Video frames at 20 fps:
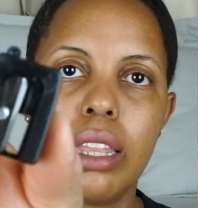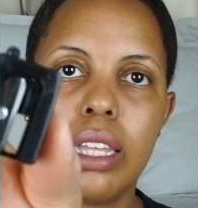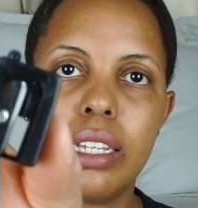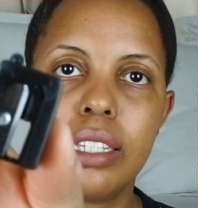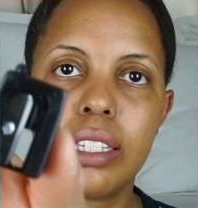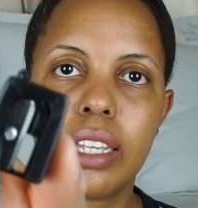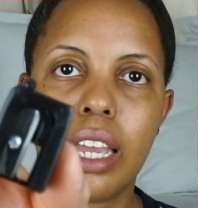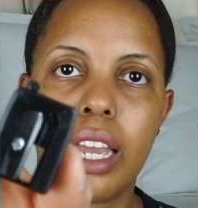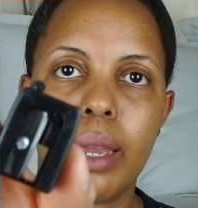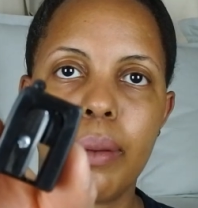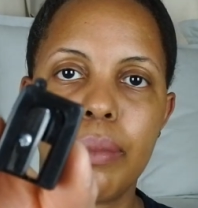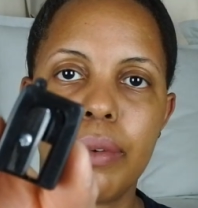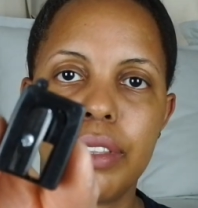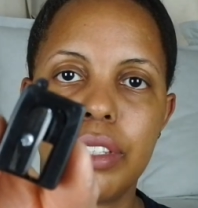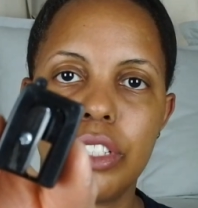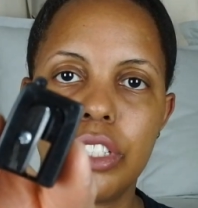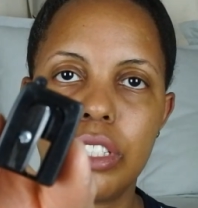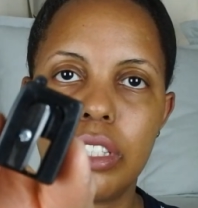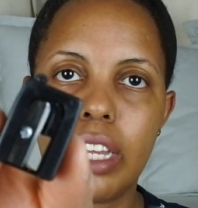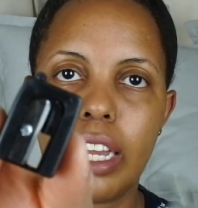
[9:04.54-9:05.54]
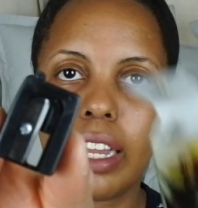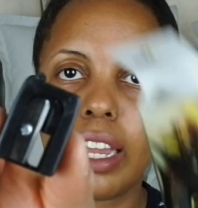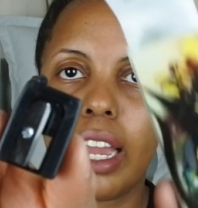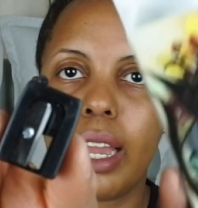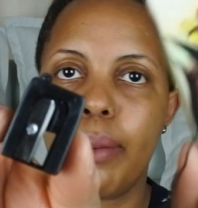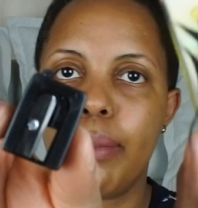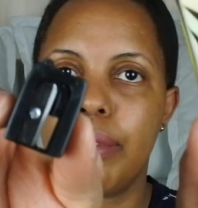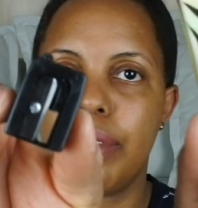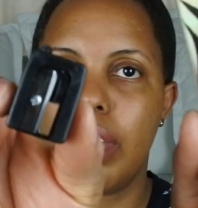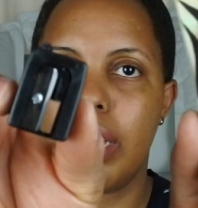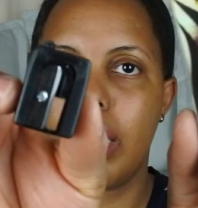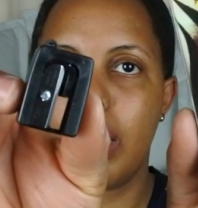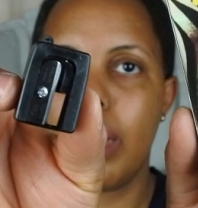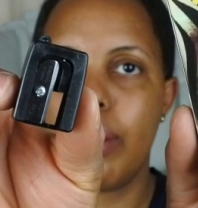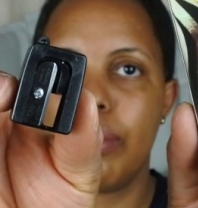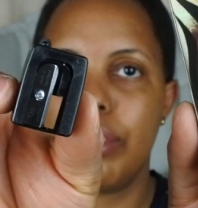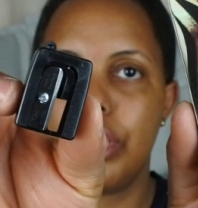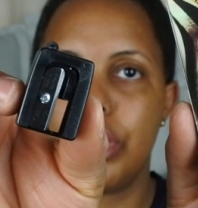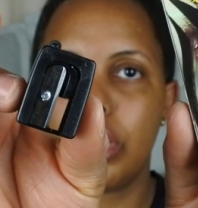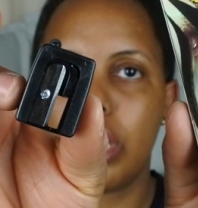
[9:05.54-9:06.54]
This came with they
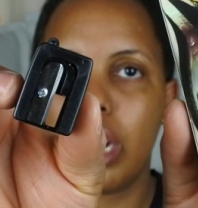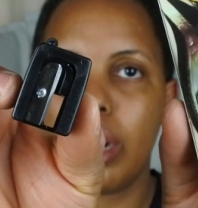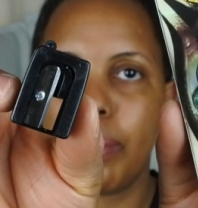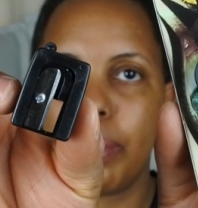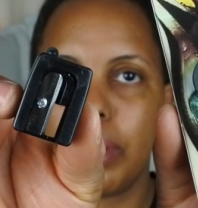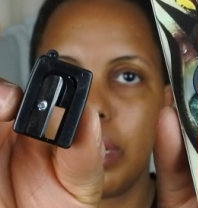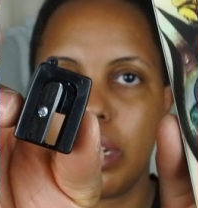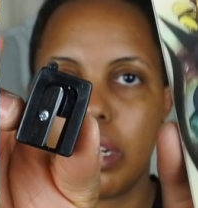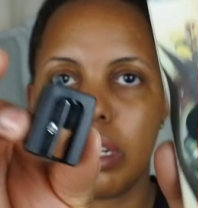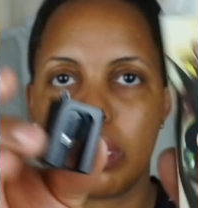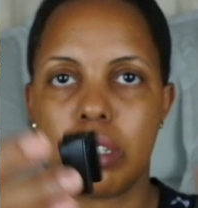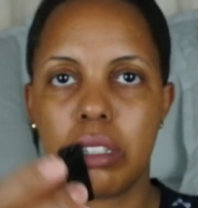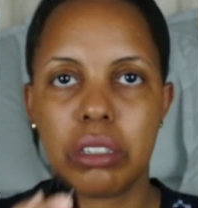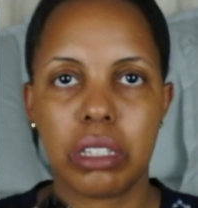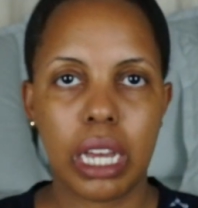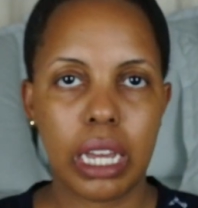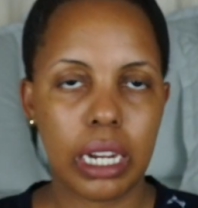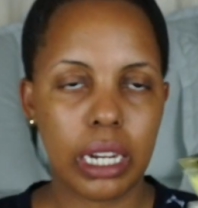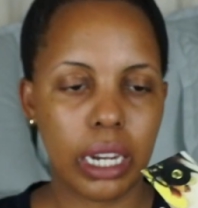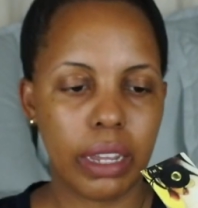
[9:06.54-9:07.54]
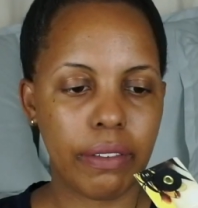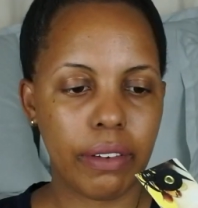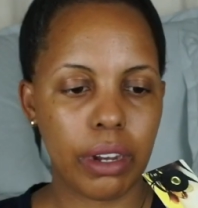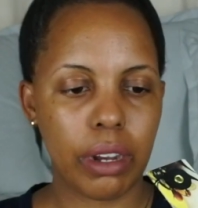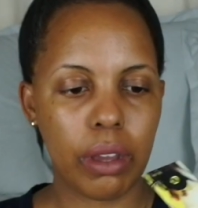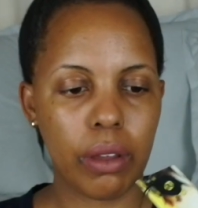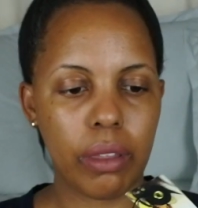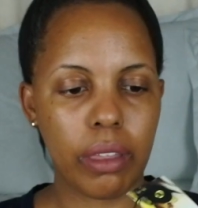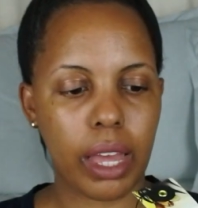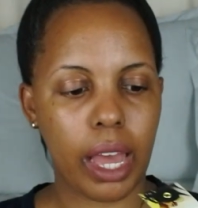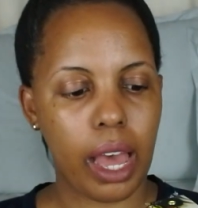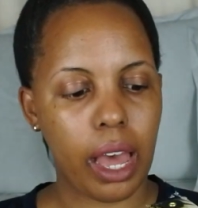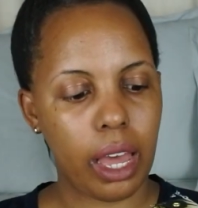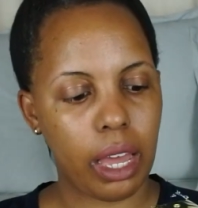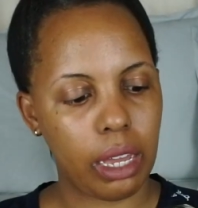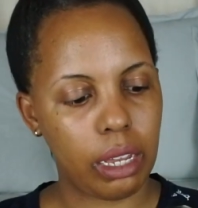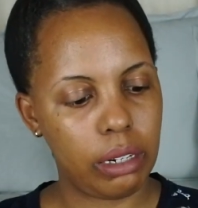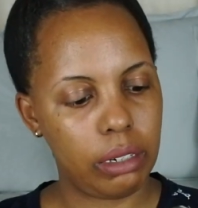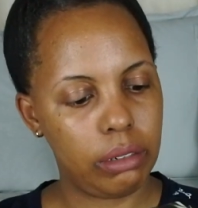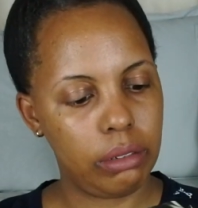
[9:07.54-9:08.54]
come with sharpeners. I didn't even know
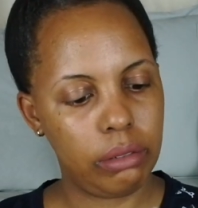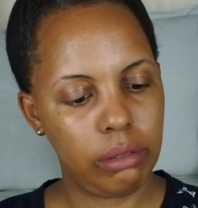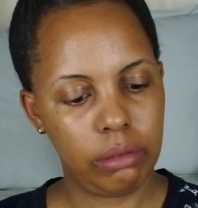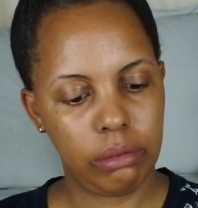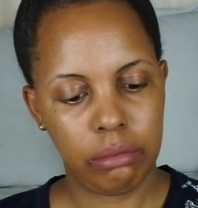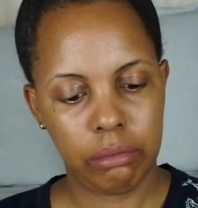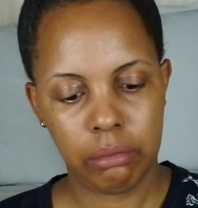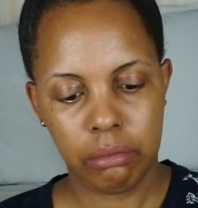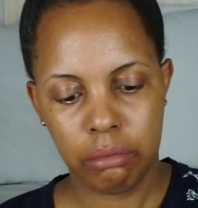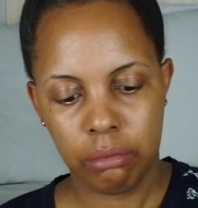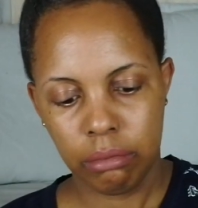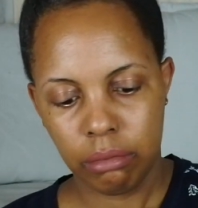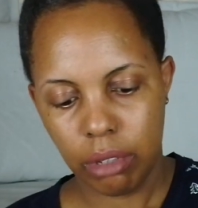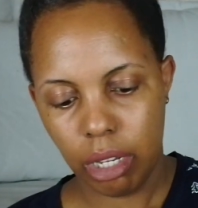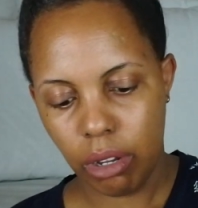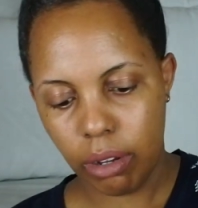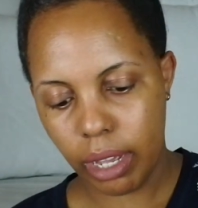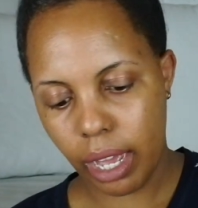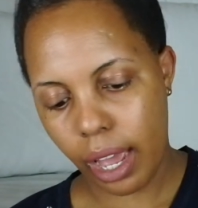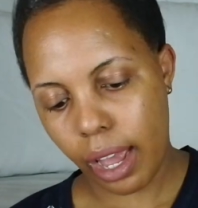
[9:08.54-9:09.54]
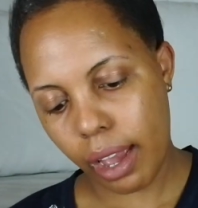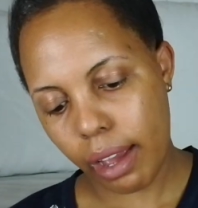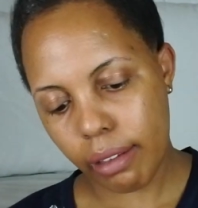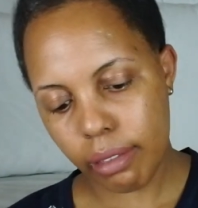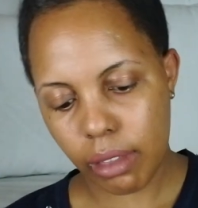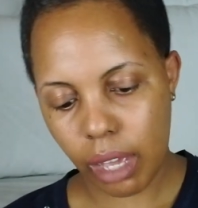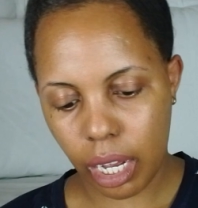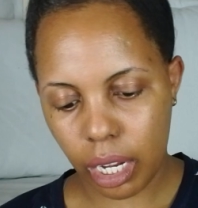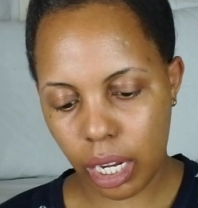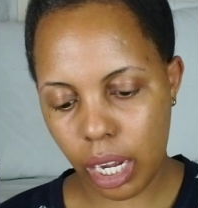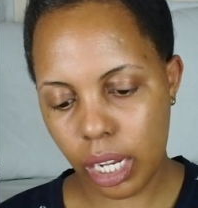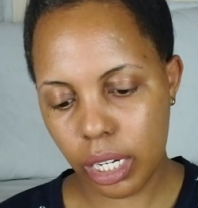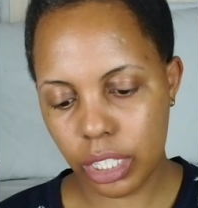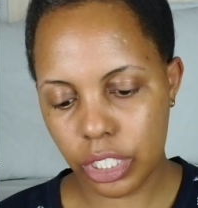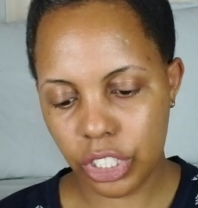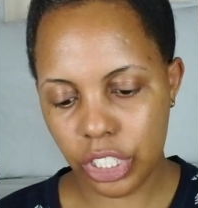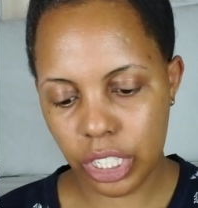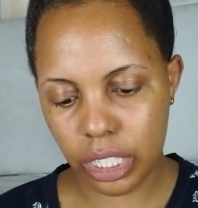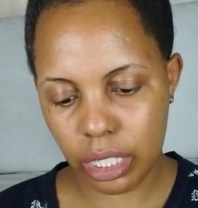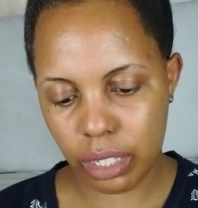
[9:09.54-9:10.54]
that. Okay, that kind
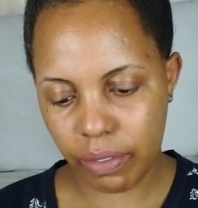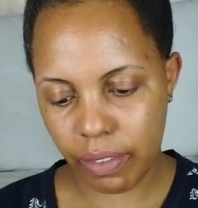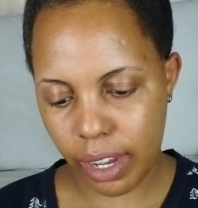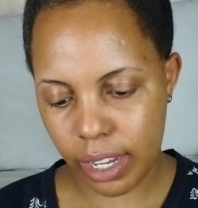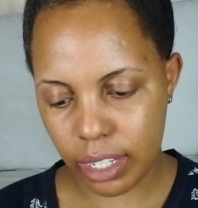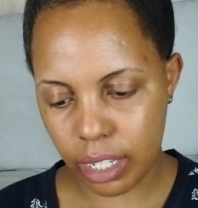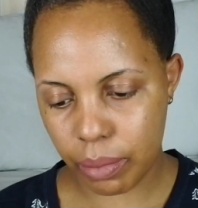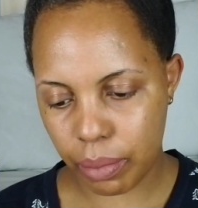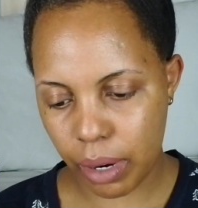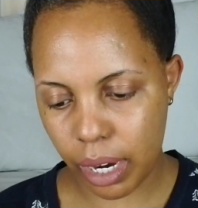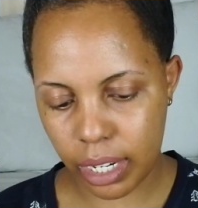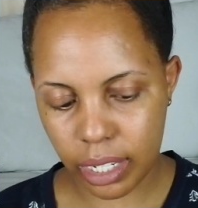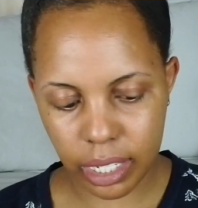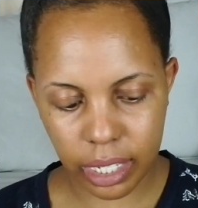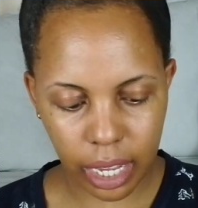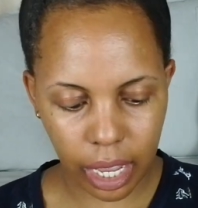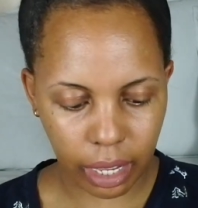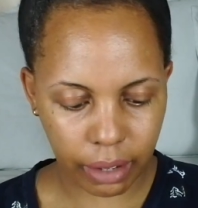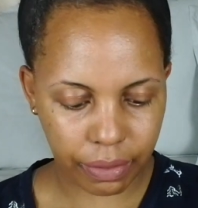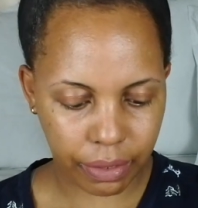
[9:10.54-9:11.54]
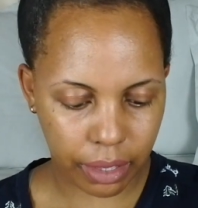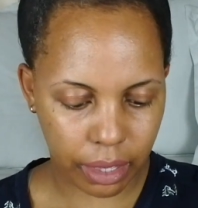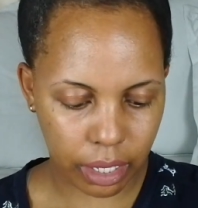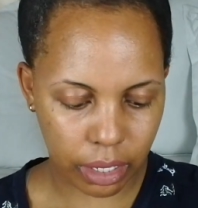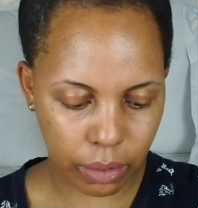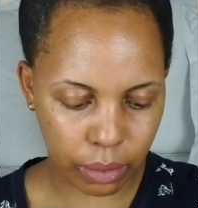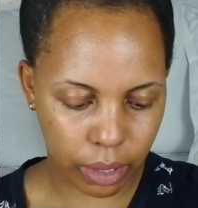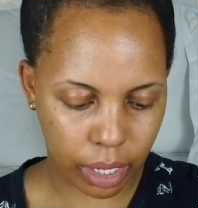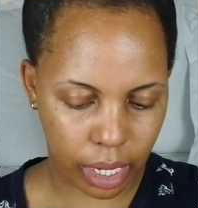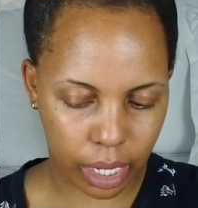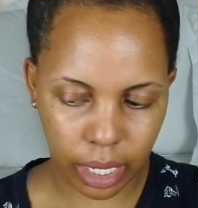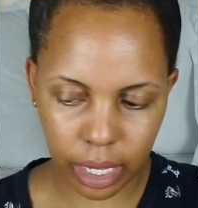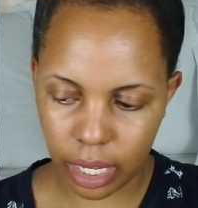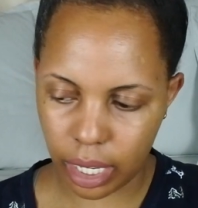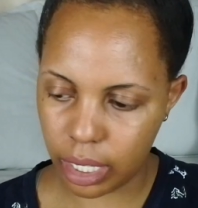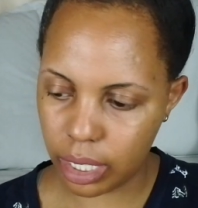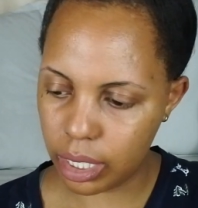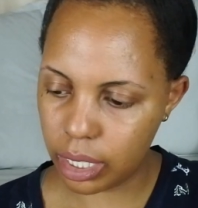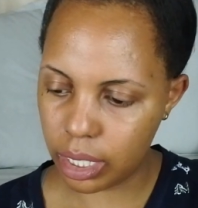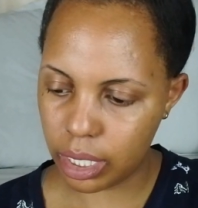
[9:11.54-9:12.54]
of justifies the price tag for this one, I
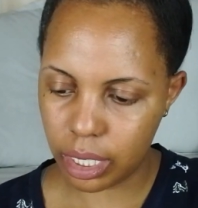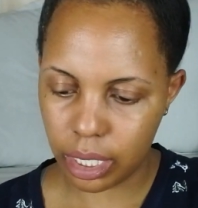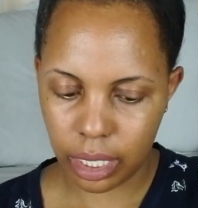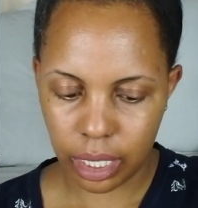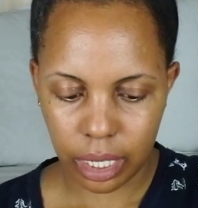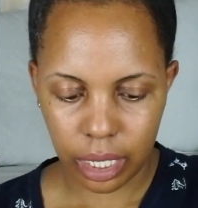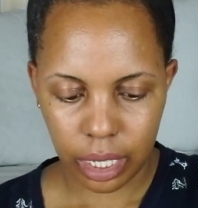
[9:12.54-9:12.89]
guess.